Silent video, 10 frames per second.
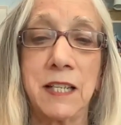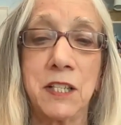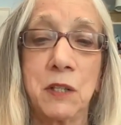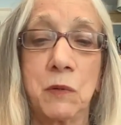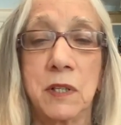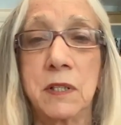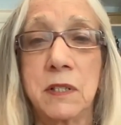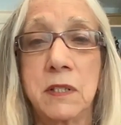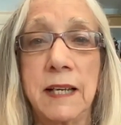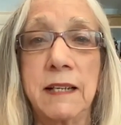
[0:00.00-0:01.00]
So we're
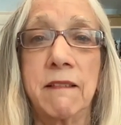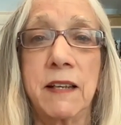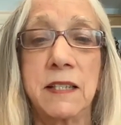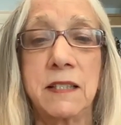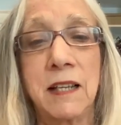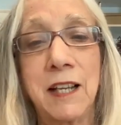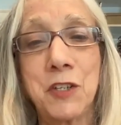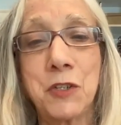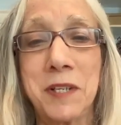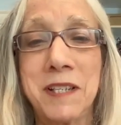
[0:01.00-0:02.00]
delighted that he's
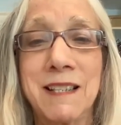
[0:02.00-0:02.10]
joined